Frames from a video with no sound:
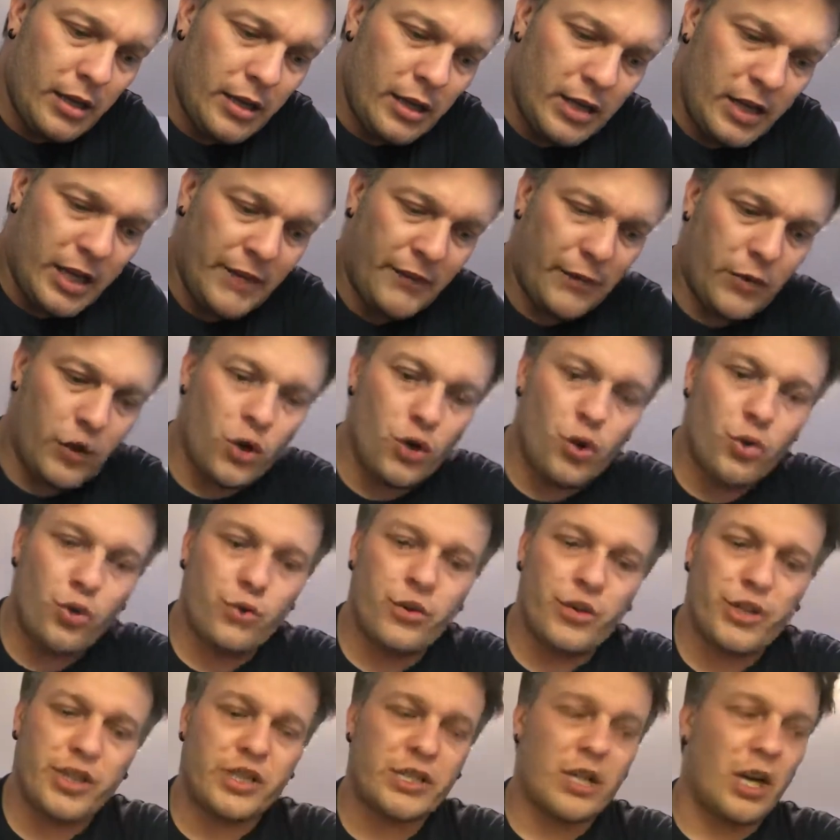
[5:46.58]
if you
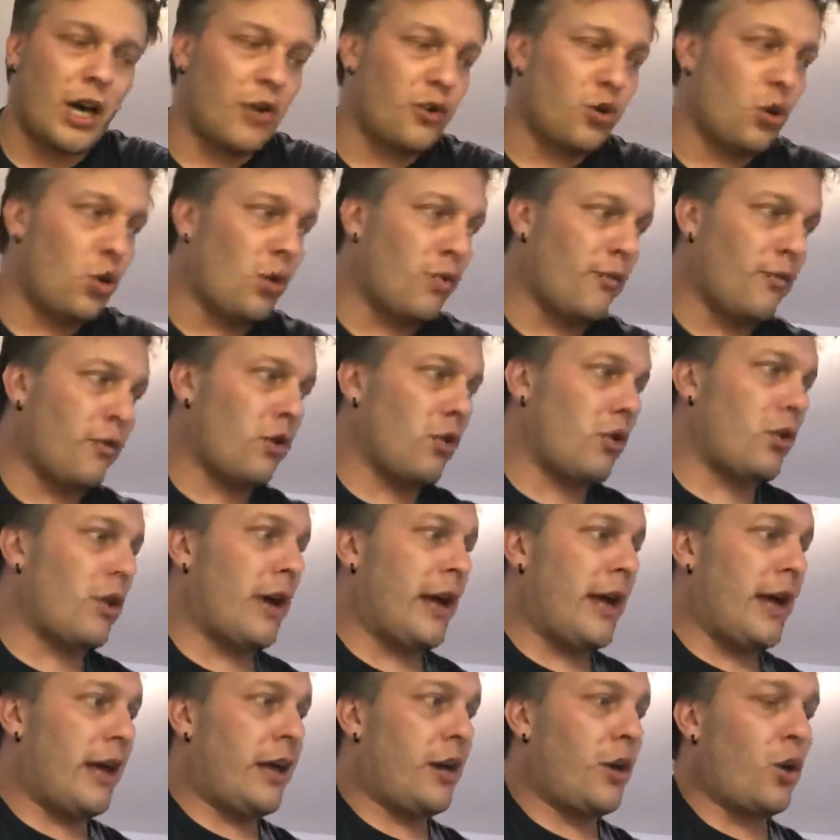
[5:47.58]
just got over
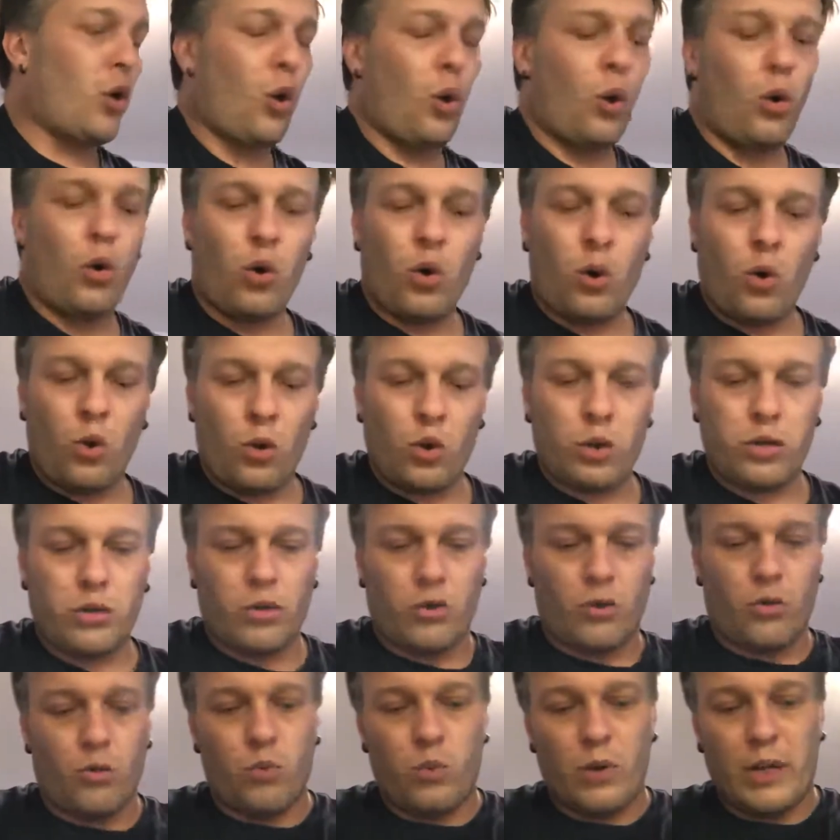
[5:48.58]
a cold
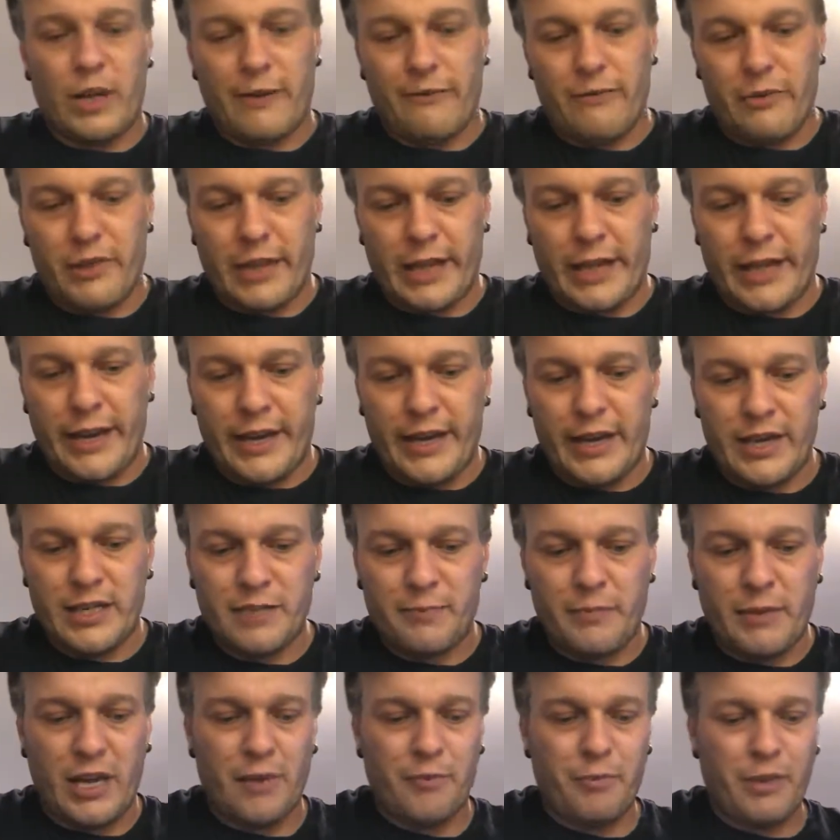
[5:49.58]
or whatever the case
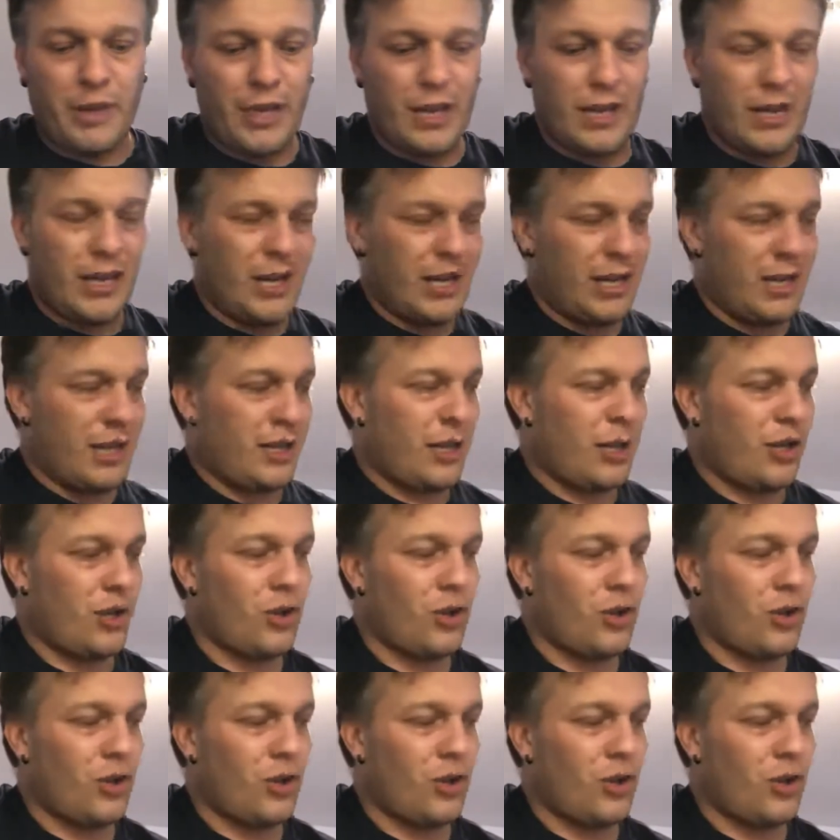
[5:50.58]
may be,